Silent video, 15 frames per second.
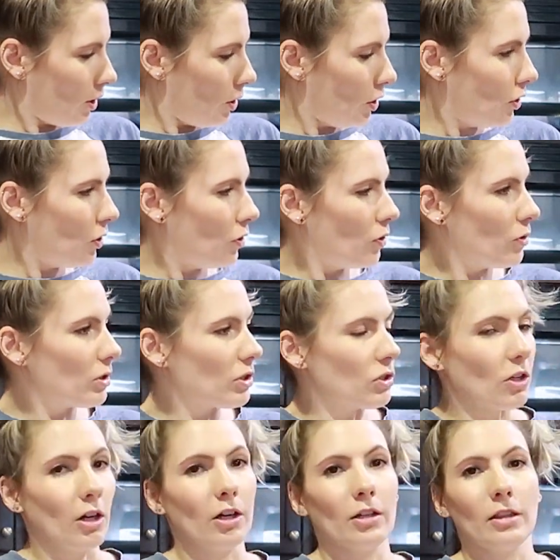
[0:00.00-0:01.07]
you
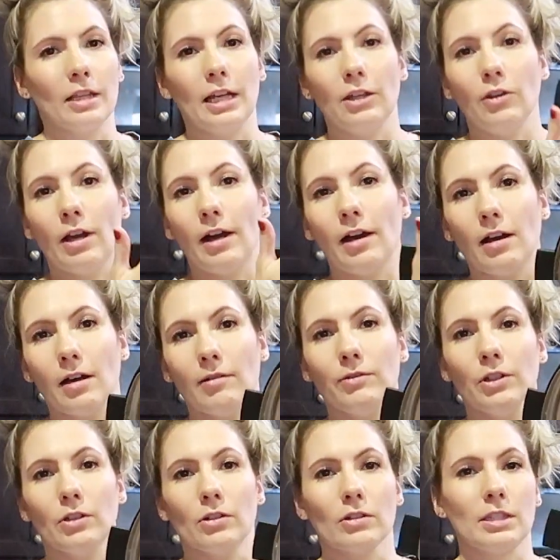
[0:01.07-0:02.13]
start that you
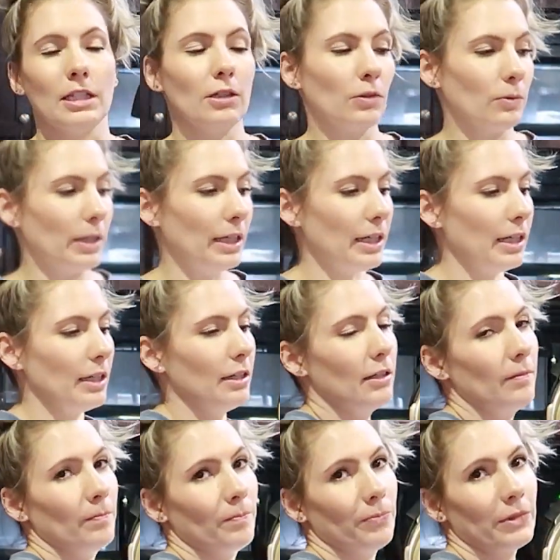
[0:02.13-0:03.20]
have your seal ring
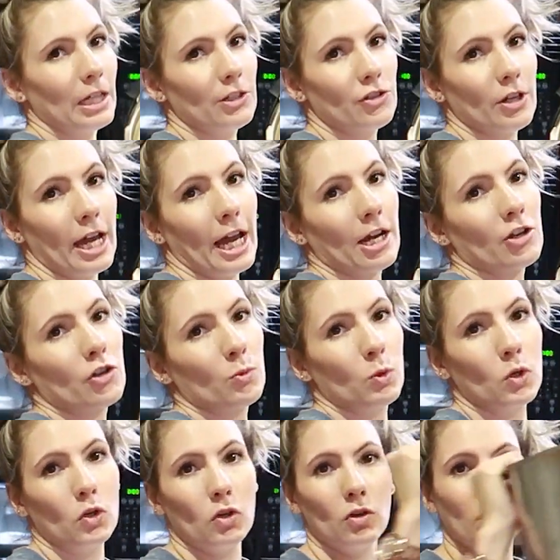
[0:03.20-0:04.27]
in, that your
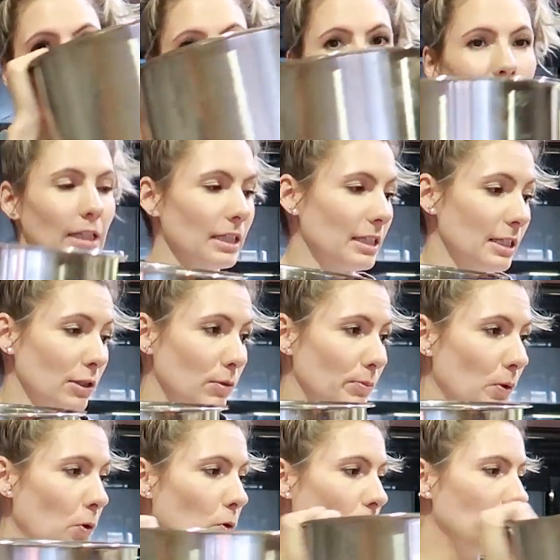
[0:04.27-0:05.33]
actual stainless steel
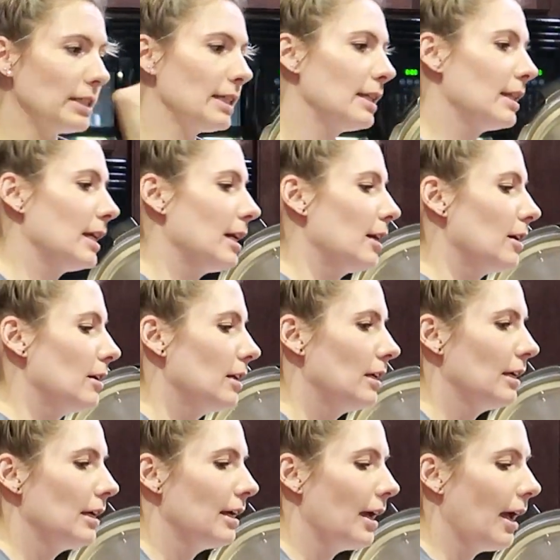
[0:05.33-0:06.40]
bowl is in there,
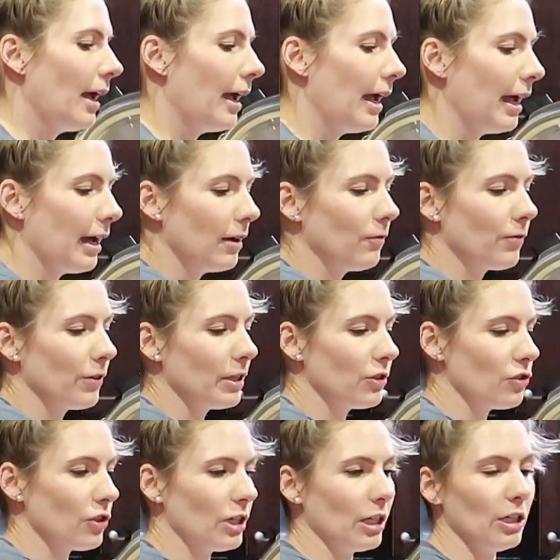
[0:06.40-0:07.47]
and for
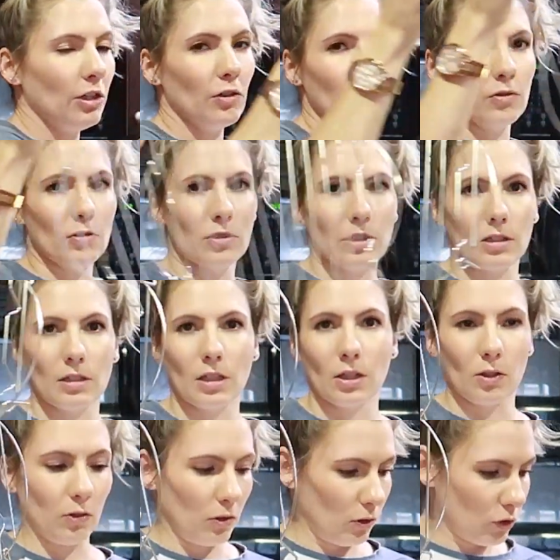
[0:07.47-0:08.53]
this you're going to use the
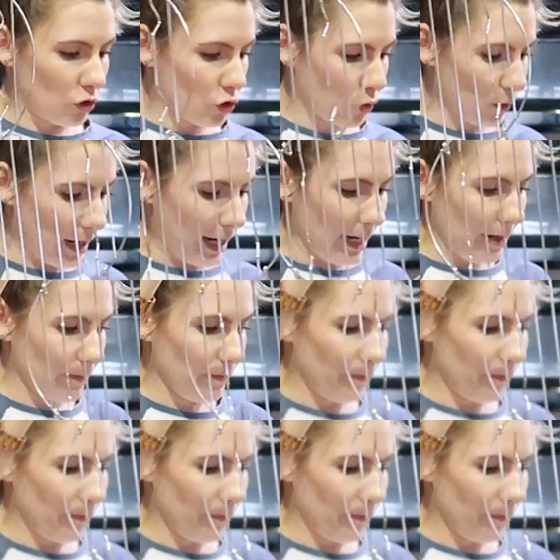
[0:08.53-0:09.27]
little tray.